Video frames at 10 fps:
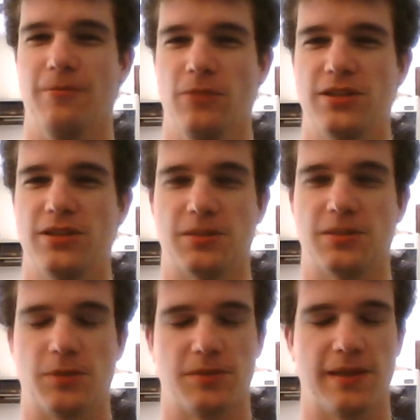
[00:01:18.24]
which is the
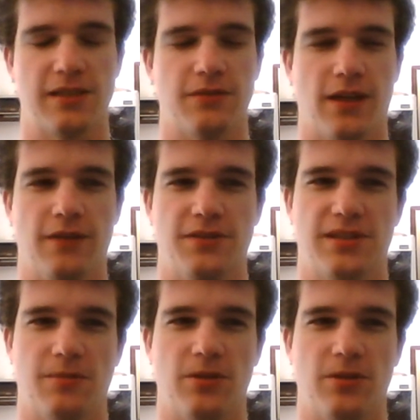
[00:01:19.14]
perspective of
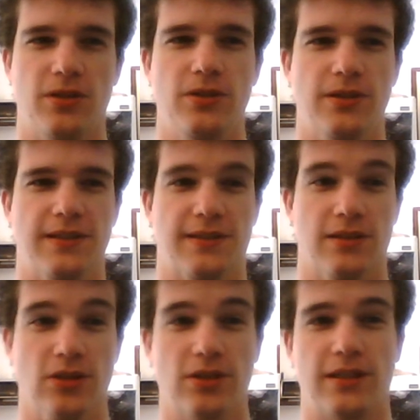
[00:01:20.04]
someone who
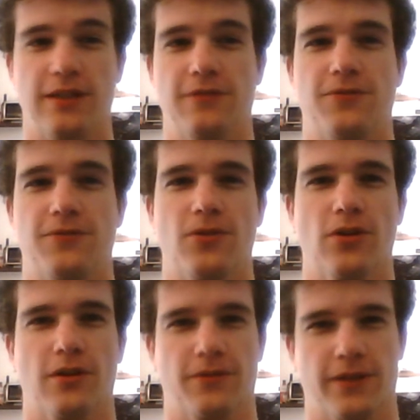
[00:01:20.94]
is looking
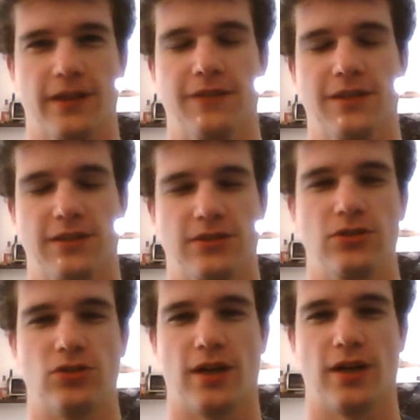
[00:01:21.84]
for forgiveness,
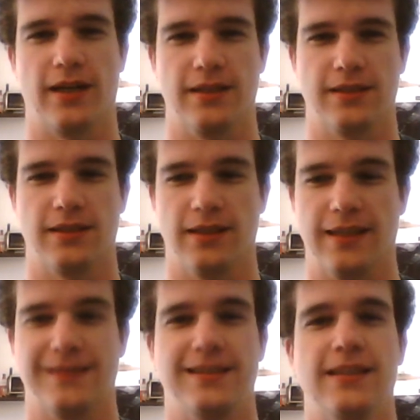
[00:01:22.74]
who's trying
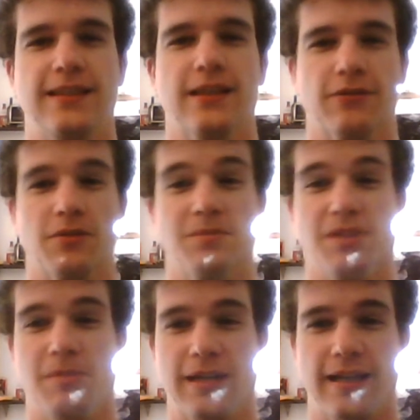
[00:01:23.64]
to seek it from
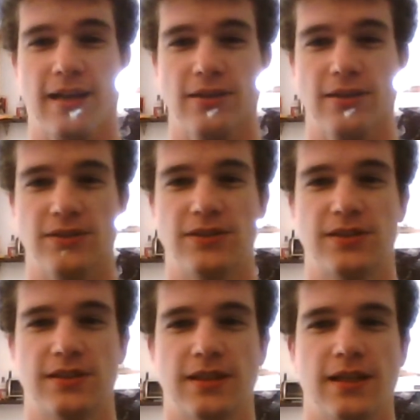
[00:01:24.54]
somebody
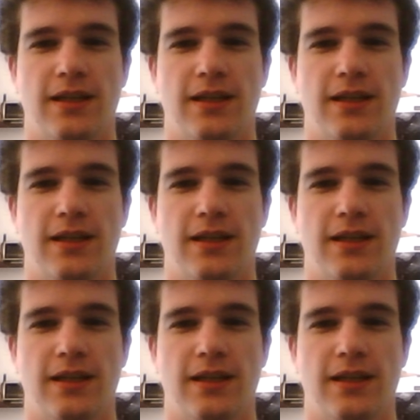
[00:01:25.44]
else.